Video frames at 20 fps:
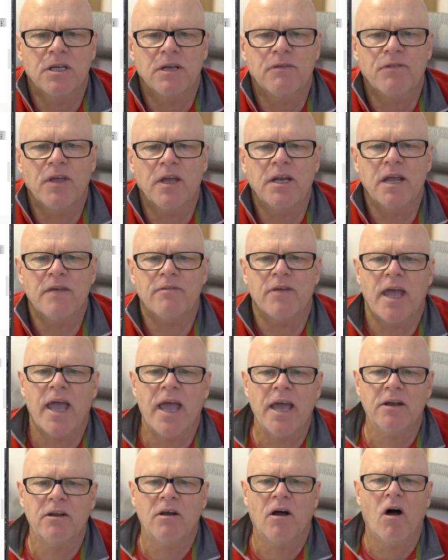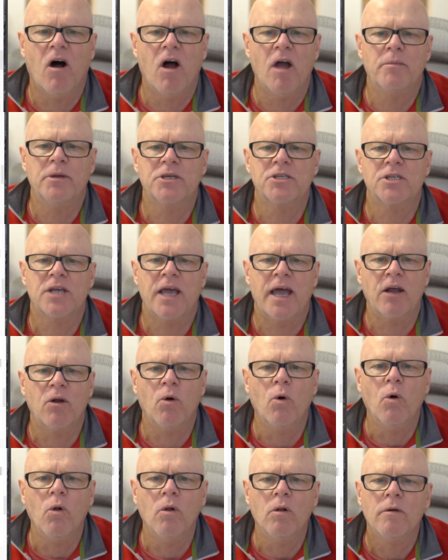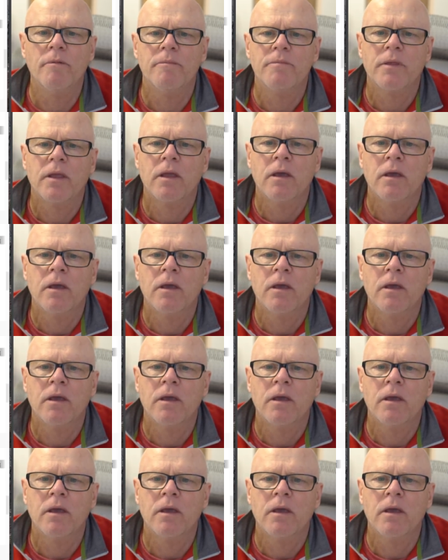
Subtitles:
if they never had IBIS at all.